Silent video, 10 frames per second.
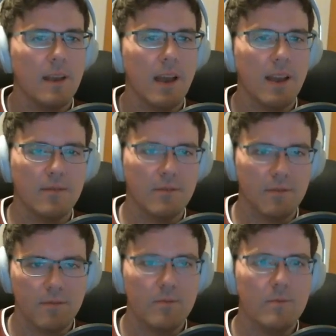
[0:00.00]
I've
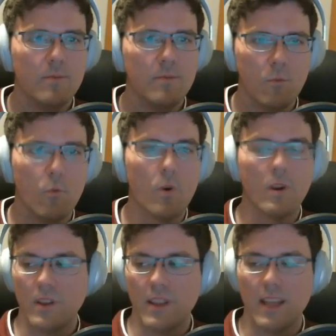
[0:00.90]

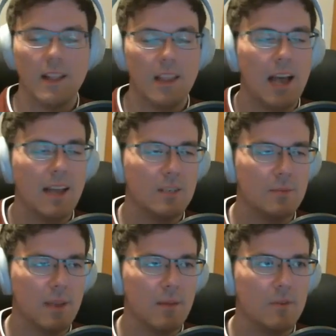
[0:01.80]
worked on that a lot to
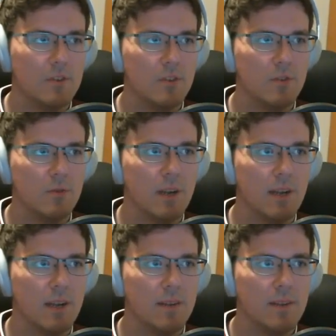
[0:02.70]
be able to